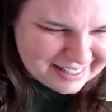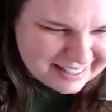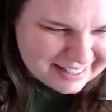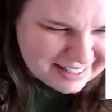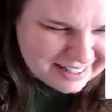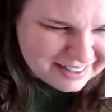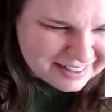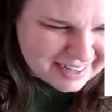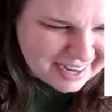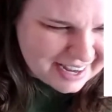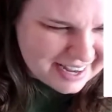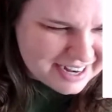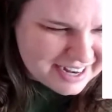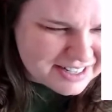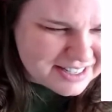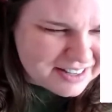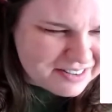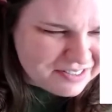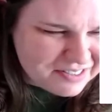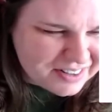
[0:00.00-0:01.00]
Okay, here's
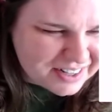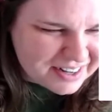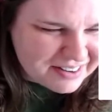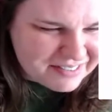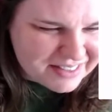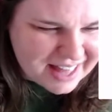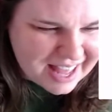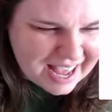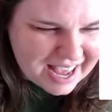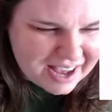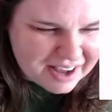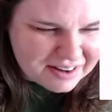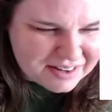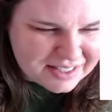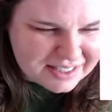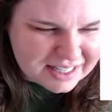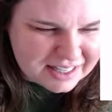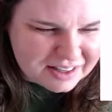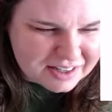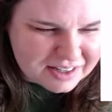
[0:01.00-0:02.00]
the front of the
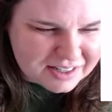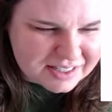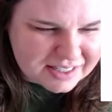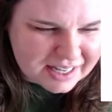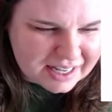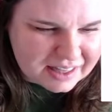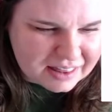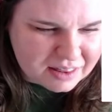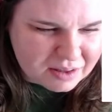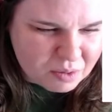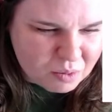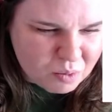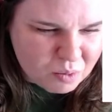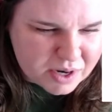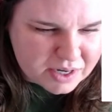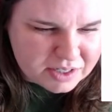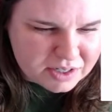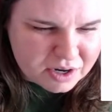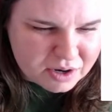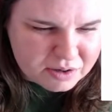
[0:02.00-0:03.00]
house. It looks like the
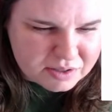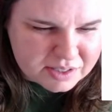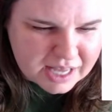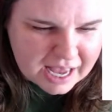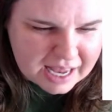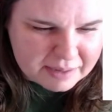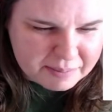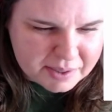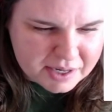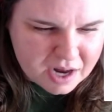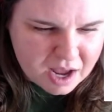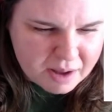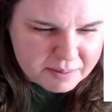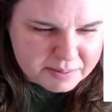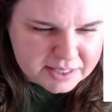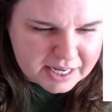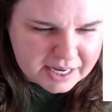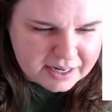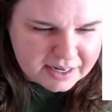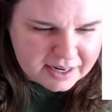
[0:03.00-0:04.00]
windows had been
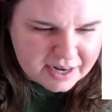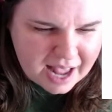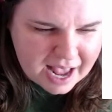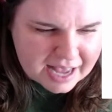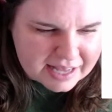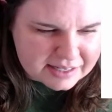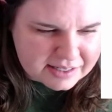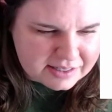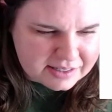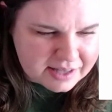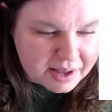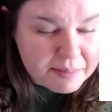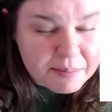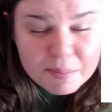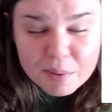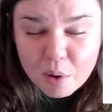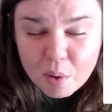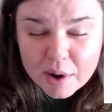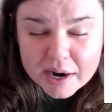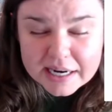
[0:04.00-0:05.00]
updated at some
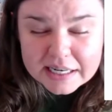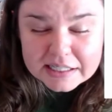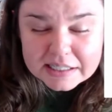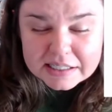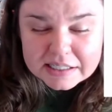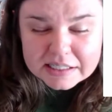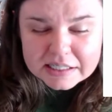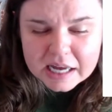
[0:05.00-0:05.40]
point,